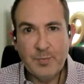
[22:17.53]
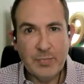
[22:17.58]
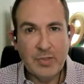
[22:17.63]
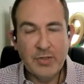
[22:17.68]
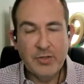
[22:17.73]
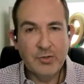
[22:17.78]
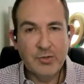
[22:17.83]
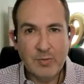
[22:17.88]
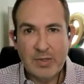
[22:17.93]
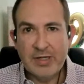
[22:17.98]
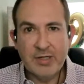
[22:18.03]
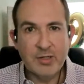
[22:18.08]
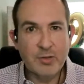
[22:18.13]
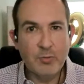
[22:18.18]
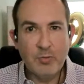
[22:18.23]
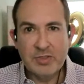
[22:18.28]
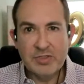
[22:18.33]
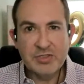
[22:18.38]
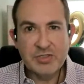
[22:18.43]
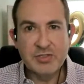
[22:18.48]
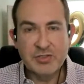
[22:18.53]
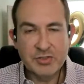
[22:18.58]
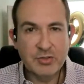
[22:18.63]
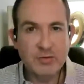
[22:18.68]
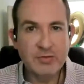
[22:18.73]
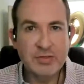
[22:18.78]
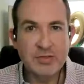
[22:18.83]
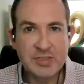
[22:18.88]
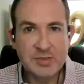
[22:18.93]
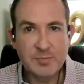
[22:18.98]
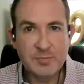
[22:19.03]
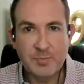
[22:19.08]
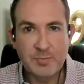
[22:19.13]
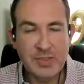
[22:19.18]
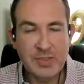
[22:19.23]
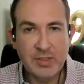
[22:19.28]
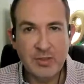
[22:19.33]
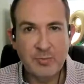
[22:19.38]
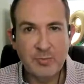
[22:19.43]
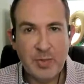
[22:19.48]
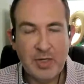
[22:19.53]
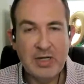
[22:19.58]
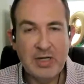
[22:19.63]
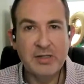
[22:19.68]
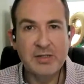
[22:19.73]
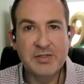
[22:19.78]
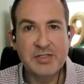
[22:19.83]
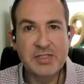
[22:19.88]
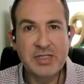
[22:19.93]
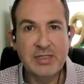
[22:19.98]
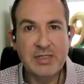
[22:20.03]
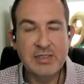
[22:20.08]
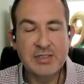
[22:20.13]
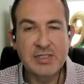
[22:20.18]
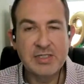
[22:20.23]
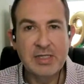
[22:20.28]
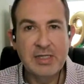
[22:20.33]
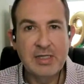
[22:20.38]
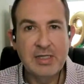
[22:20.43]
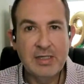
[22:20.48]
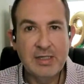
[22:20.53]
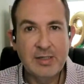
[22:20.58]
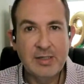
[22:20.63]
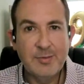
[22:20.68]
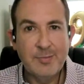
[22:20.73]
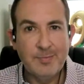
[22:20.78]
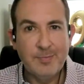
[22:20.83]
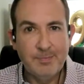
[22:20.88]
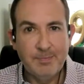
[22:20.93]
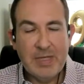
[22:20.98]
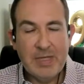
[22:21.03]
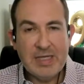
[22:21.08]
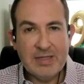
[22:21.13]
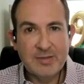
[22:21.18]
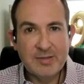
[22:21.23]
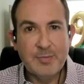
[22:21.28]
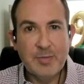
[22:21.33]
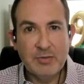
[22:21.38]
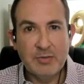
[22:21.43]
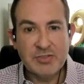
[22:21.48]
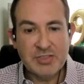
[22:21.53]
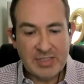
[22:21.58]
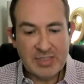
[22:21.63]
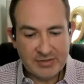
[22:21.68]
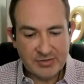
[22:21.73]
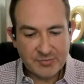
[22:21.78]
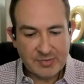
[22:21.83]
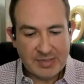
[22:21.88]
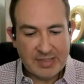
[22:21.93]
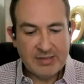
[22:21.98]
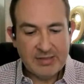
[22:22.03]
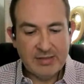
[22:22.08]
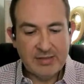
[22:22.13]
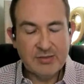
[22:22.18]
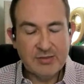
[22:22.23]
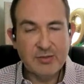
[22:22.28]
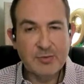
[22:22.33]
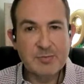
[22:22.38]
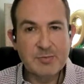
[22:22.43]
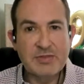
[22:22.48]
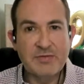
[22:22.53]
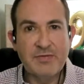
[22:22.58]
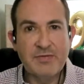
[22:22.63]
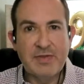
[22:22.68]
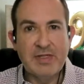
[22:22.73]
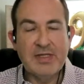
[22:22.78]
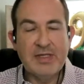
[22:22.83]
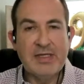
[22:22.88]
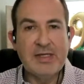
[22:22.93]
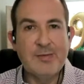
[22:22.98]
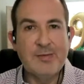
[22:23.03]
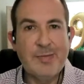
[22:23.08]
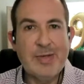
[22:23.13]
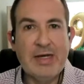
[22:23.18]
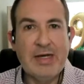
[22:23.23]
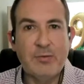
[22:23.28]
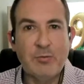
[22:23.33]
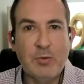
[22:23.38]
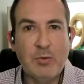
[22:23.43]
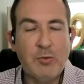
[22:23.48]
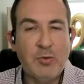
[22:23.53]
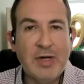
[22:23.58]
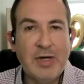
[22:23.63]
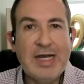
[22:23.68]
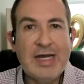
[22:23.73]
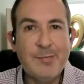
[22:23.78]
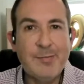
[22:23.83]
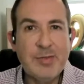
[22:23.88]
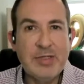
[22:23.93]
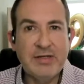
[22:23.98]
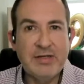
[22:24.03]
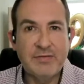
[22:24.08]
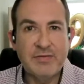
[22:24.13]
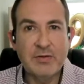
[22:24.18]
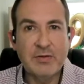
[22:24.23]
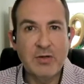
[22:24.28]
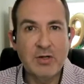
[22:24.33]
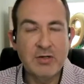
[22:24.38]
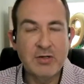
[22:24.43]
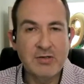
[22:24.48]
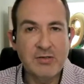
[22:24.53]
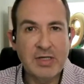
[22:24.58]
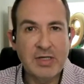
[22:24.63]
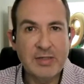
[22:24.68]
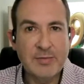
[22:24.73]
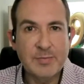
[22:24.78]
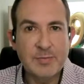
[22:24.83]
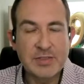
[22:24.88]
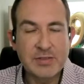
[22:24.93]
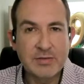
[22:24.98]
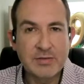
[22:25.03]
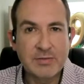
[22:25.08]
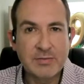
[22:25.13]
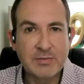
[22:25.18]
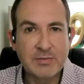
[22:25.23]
underwriter, which insurance, policies make the most sense, right, in terms of thinking about what will happen if there are claims.